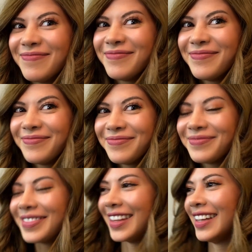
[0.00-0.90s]
The egg's
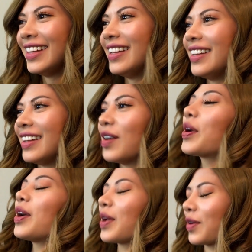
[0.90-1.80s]
cooking on my head.
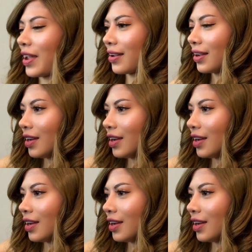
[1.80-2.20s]
Okay, okay, okay.